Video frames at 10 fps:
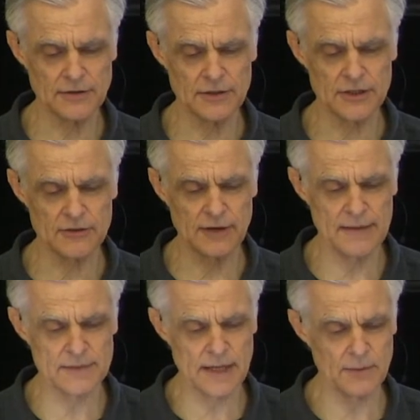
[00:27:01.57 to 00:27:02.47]
through the
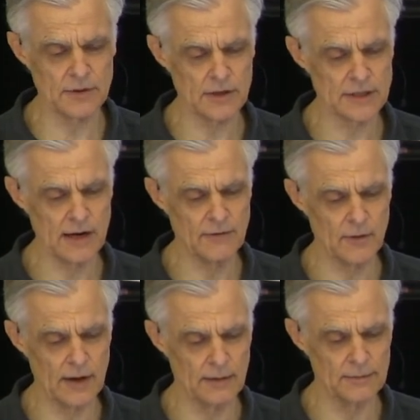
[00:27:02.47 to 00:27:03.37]
streams, they will not
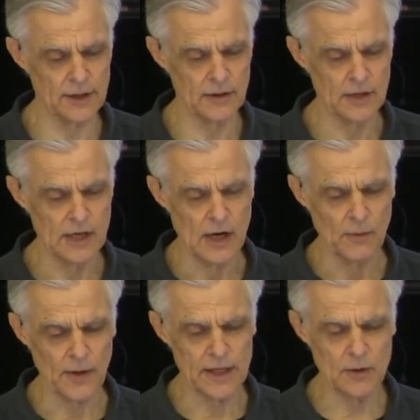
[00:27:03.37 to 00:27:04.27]
overwhelm you.
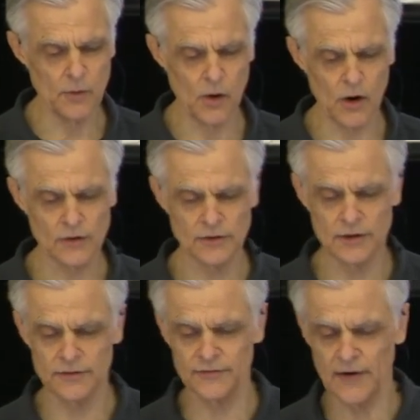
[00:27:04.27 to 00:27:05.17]
When you walk through
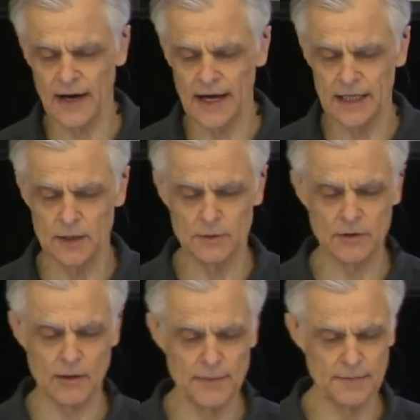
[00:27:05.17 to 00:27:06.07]
the fire, you will
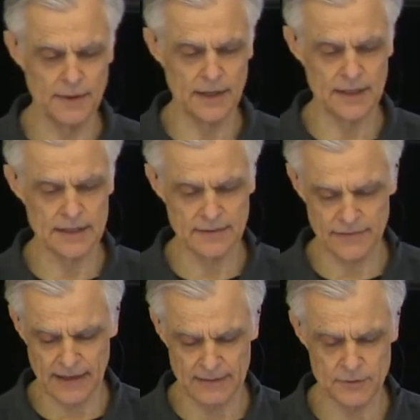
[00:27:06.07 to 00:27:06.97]
not be burned. The
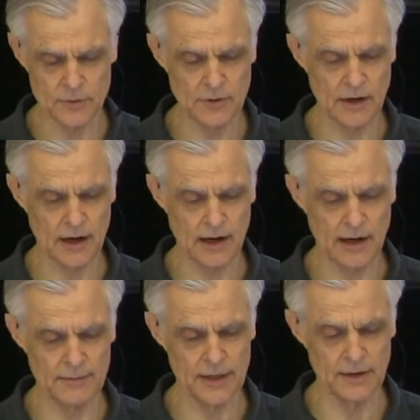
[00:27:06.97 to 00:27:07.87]
flames will not
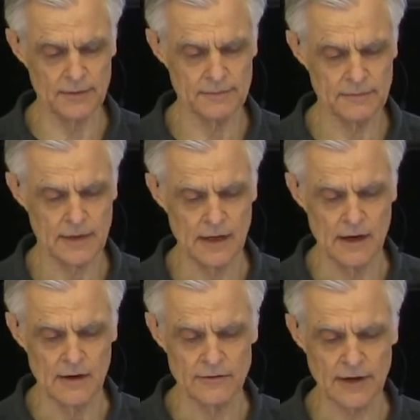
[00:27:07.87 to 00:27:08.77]
harm you.
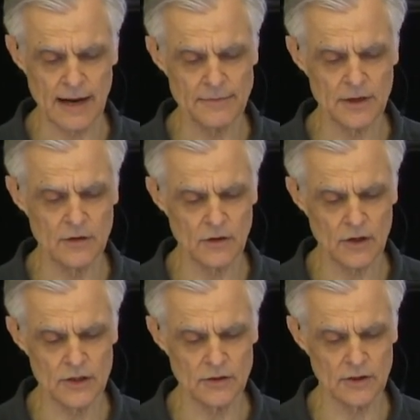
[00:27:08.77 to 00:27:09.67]
For I am the
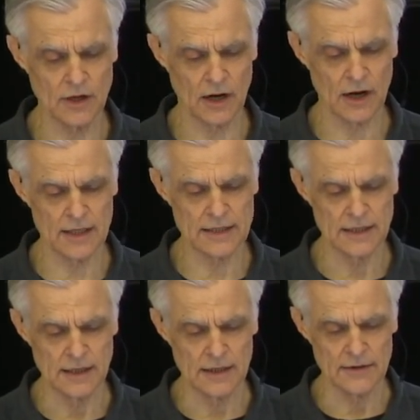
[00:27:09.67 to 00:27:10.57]
Lord your God
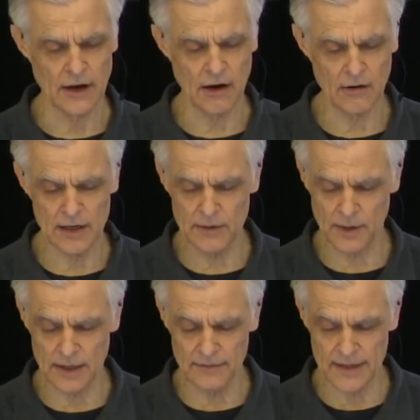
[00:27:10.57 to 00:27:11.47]
the Holy
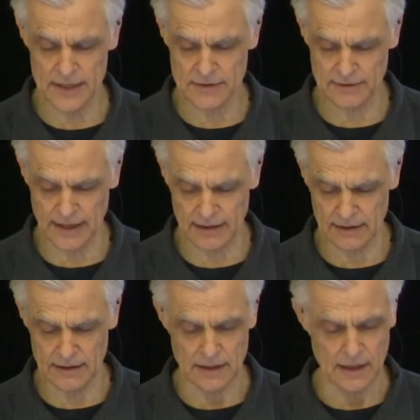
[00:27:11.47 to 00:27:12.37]
One of Israel,
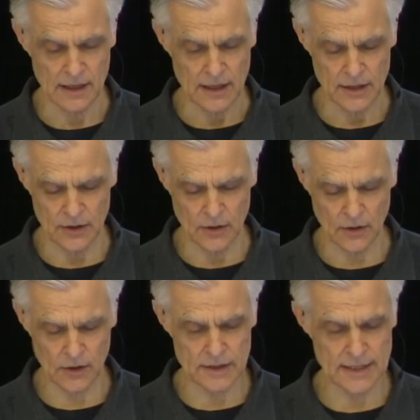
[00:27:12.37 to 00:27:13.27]

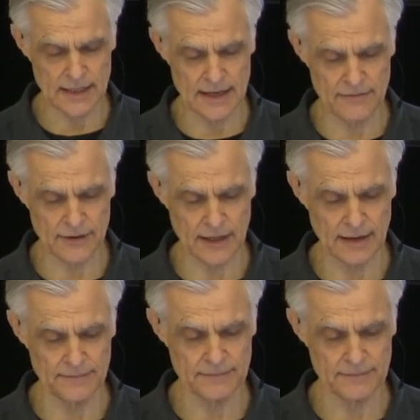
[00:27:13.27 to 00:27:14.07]
your deliverer,